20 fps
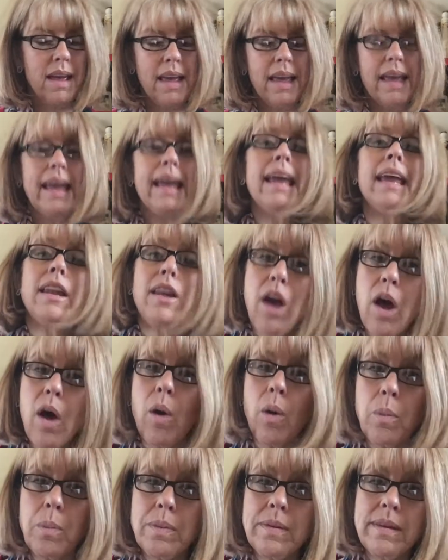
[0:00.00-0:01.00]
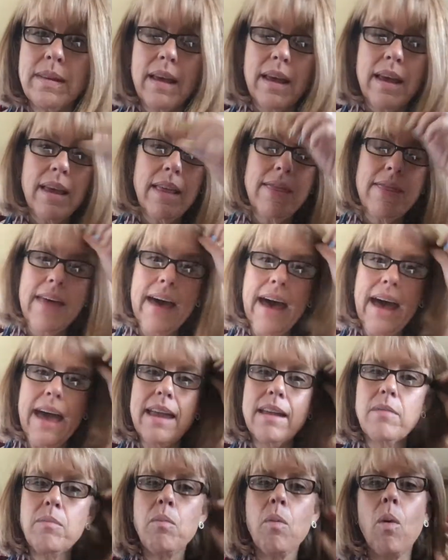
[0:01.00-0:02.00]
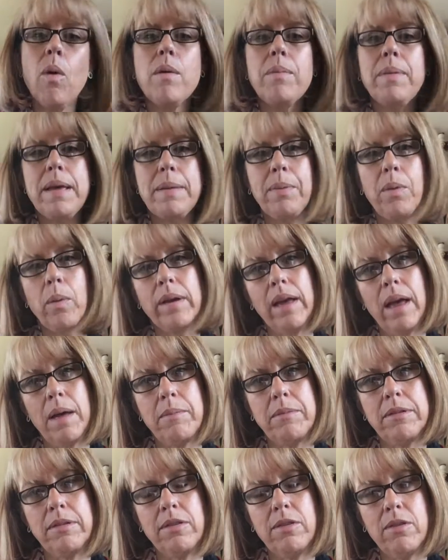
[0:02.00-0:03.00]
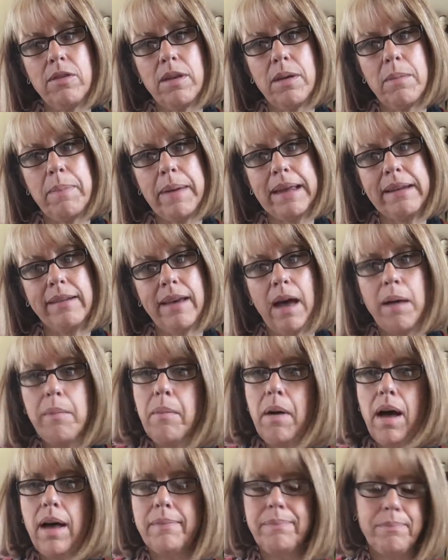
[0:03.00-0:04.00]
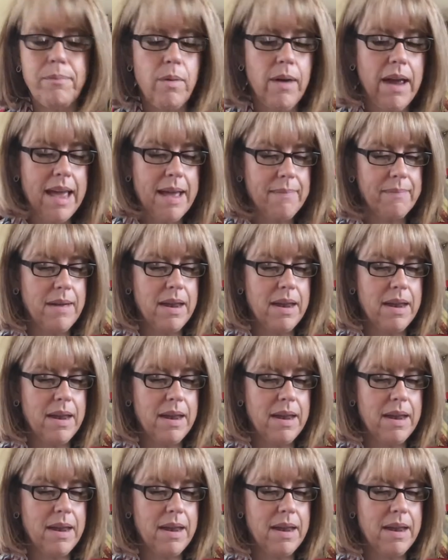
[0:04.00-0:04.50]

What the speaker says: in hopes that more people would come to the Big Top Mall, right?